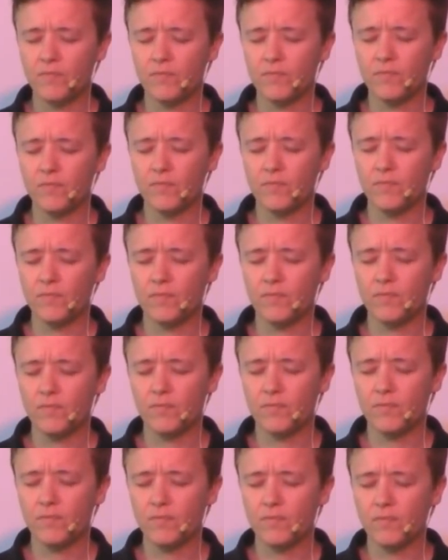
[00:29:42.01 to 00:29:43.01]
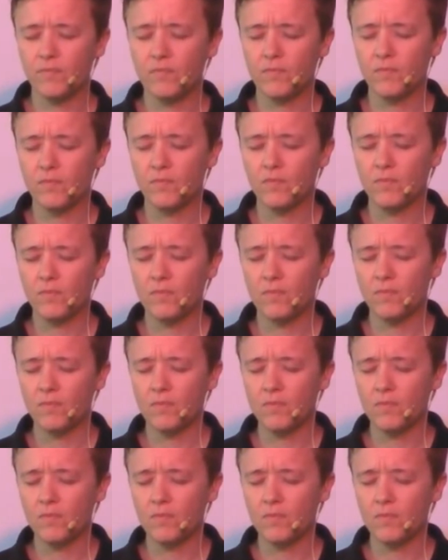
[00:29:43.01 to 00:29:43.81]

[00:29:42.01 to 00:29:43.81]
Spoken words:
(silence)